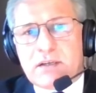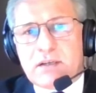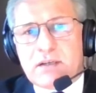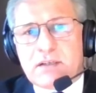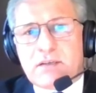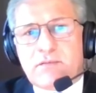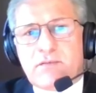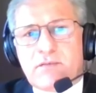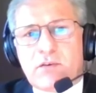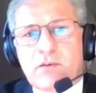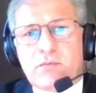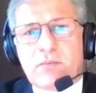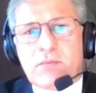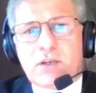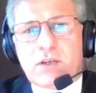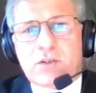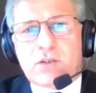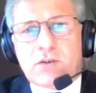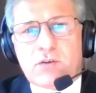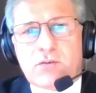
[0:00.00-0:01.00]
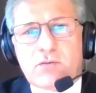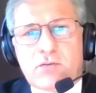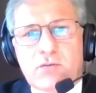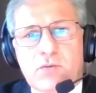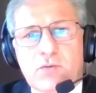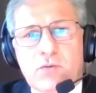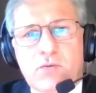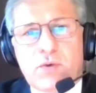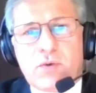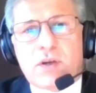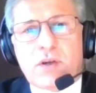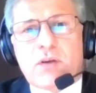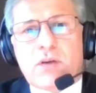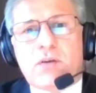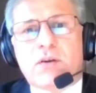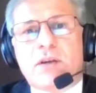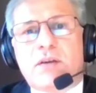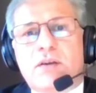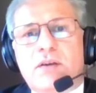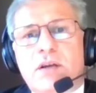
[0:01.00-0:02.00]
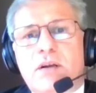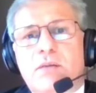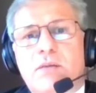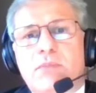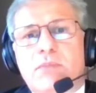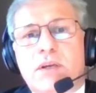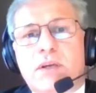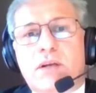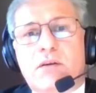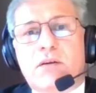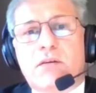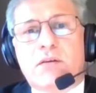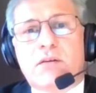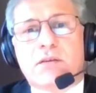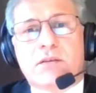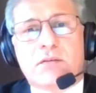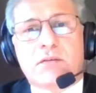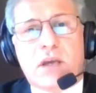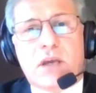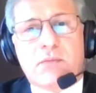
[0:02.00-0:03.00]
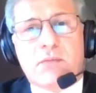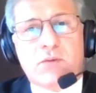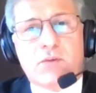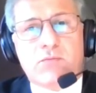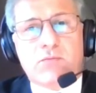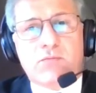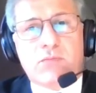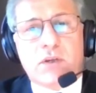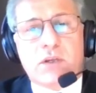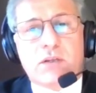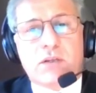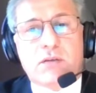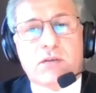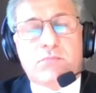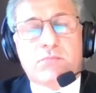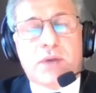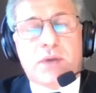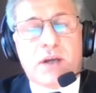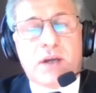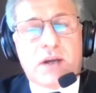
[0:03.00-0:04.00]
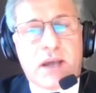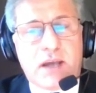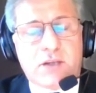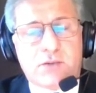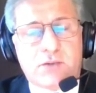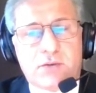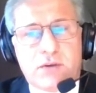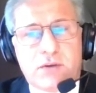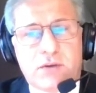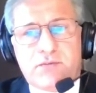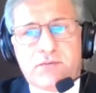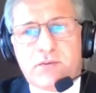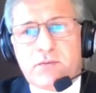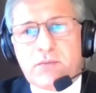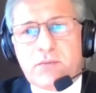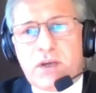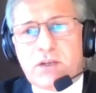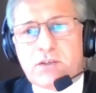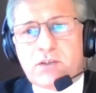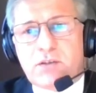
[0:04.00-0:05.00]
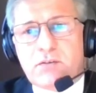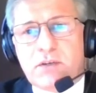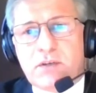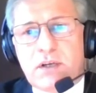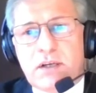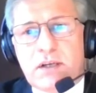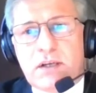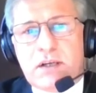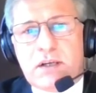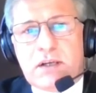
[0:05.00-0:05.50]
This information will only be conciliable with the penetrating information.